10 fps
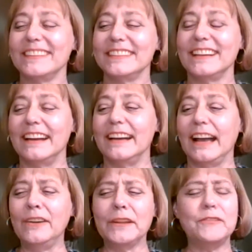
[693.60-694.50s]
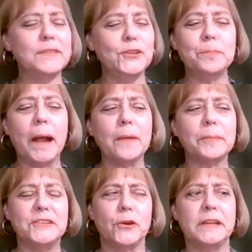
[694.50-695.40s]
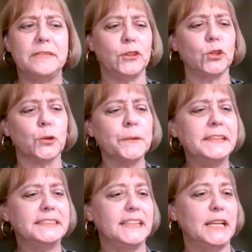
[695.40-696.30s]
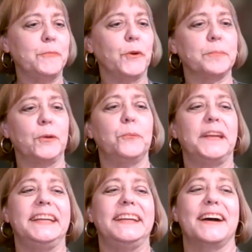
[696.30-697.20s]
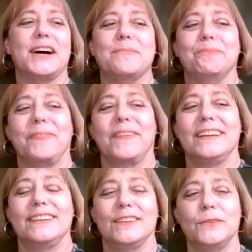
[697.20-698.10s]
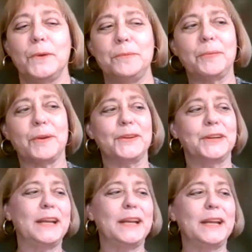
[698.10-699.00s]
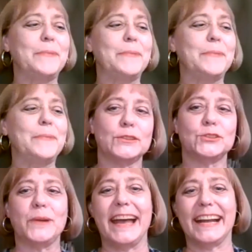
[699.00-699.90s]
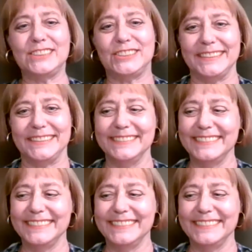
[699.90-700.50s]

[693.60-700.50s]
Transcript: you probably don't even learn this anymore, but we, when we were learning about cervical traction,